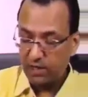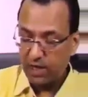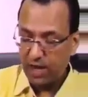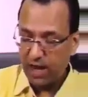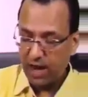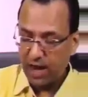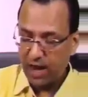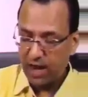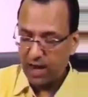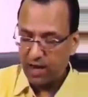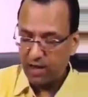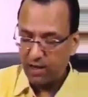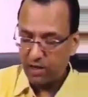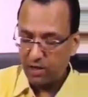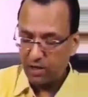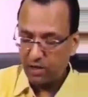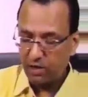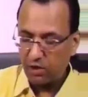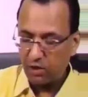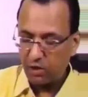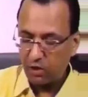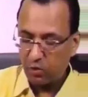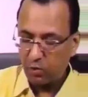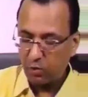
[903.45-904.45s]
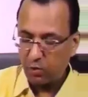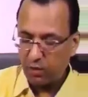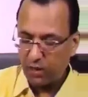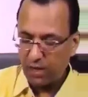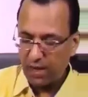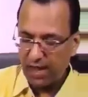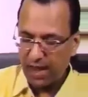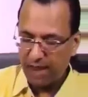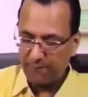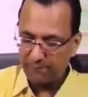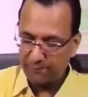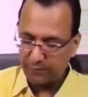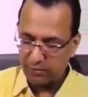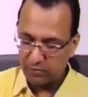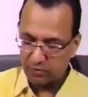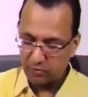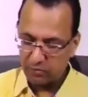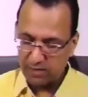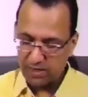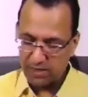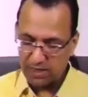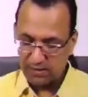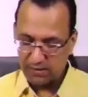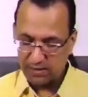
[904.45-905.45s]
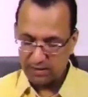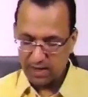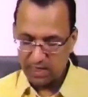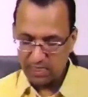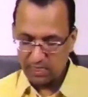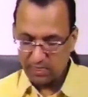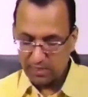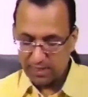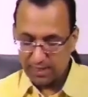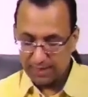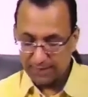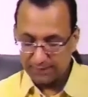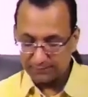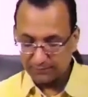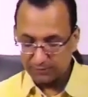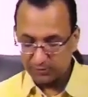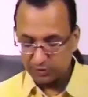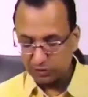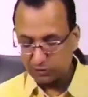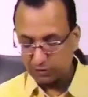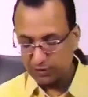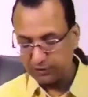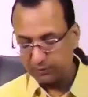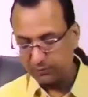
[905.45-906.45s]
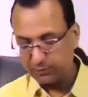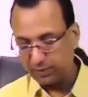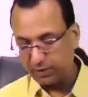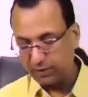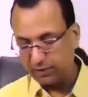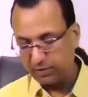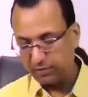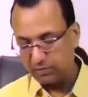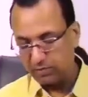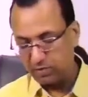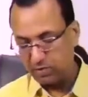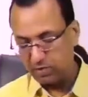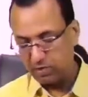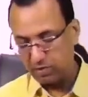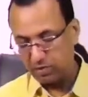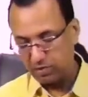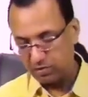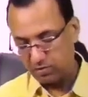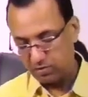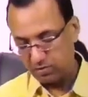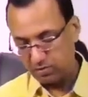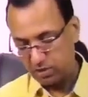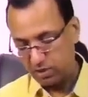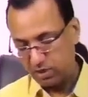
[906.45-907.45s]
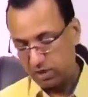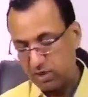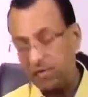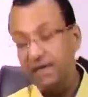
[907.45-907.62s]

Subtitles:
And what will happen to that in the respiratory bronchiole?